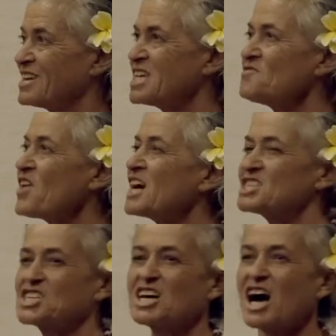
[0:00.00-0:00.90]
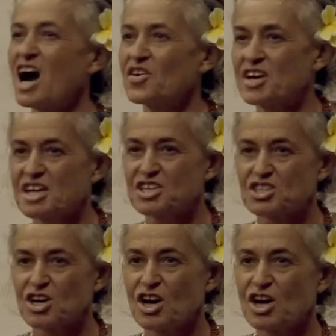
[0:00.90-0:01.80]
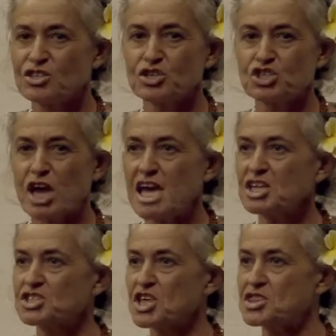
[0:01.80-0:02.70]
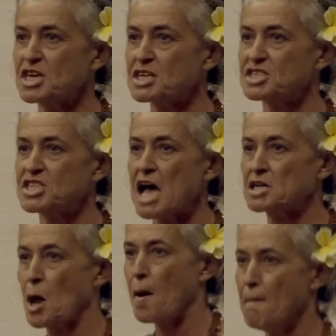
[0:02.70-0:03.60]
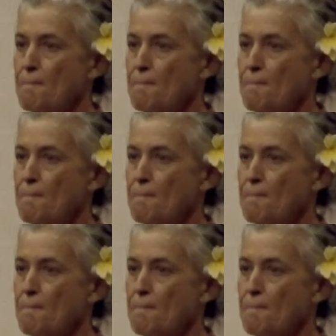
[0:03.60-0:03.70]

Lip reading: Give us courage to change the things that